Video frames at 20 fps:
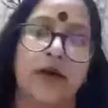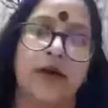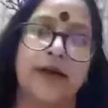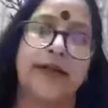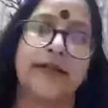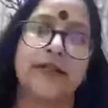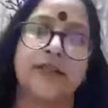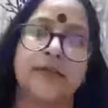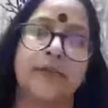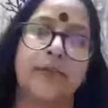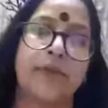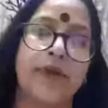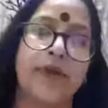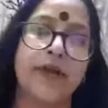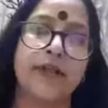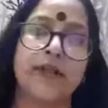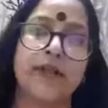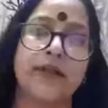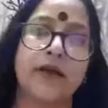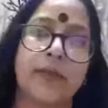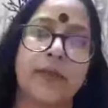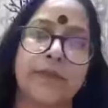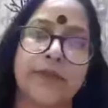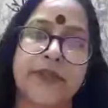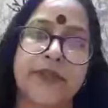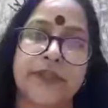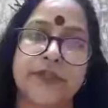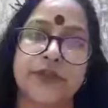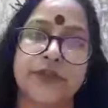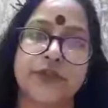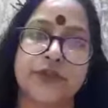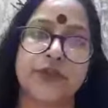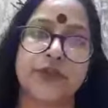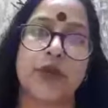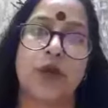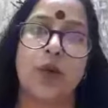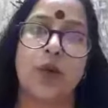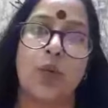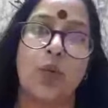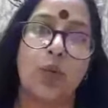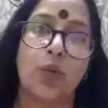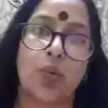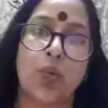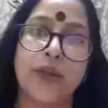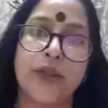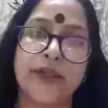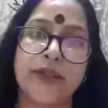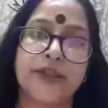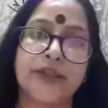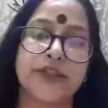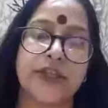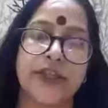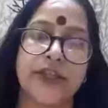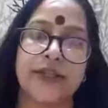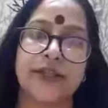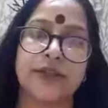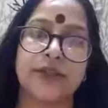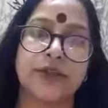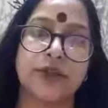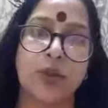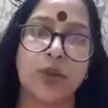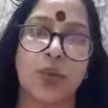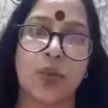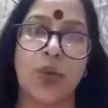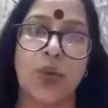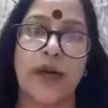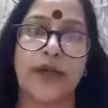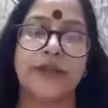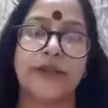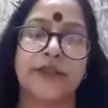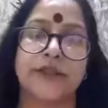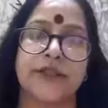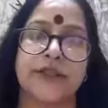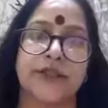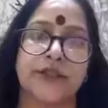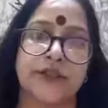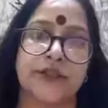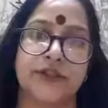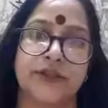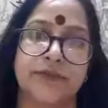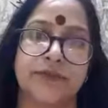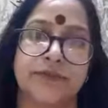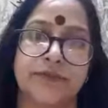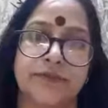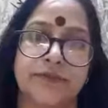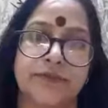Let's bring the competition with the change, why the change.